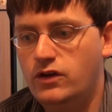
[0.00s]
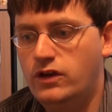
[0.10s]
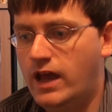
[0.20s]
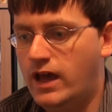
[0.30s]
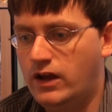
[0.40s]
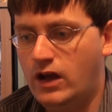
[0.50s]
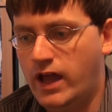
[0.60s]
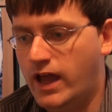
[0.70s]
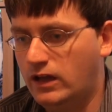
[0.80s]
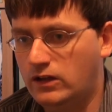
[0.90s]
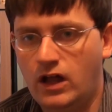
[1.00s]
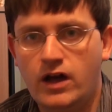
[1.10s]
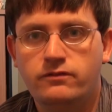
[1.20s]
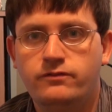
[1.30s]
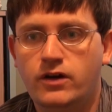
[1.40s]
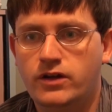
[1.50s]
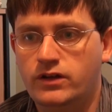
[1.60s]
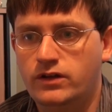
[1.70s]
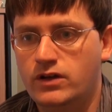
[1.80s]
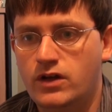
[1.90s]
that I had a lot of
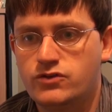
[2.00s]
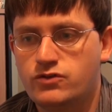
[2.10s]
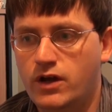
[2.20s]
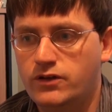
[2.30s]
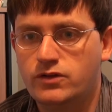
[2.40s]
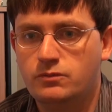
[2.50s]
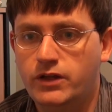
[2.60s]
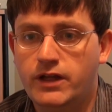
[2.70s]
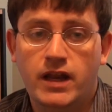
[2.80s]
fun trying to complete,